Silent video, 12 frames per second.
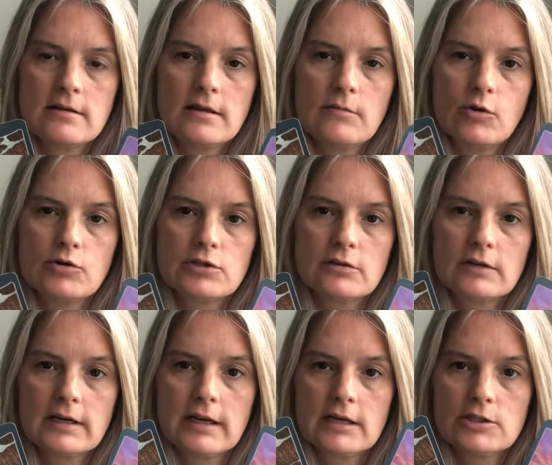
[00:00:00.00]
emotional
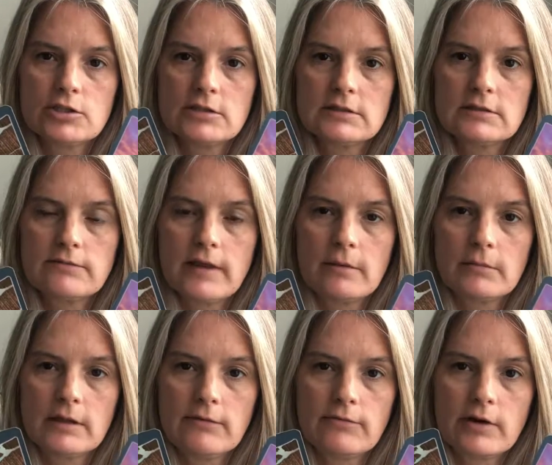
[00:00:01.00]
connections,
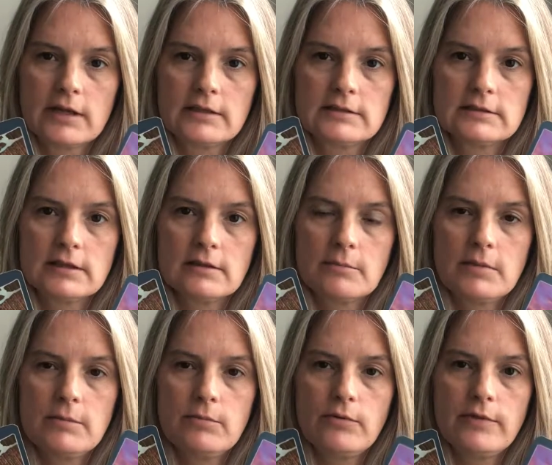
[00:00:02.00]
family, friends, the
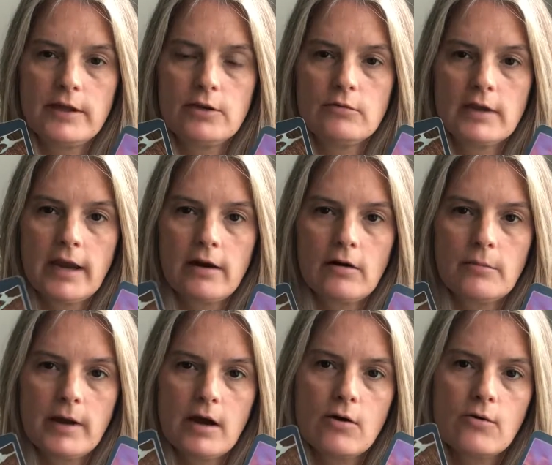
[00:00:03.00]
people that you care
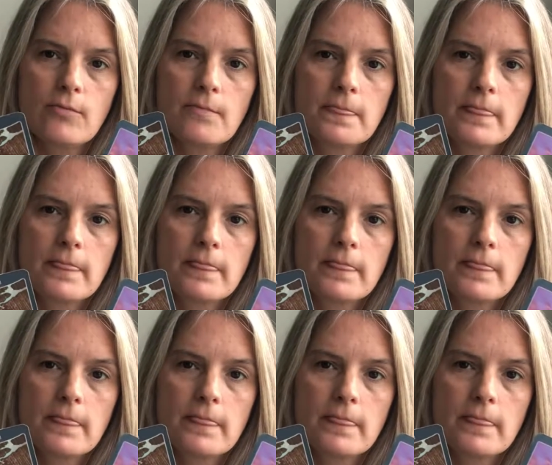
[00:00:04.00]
about,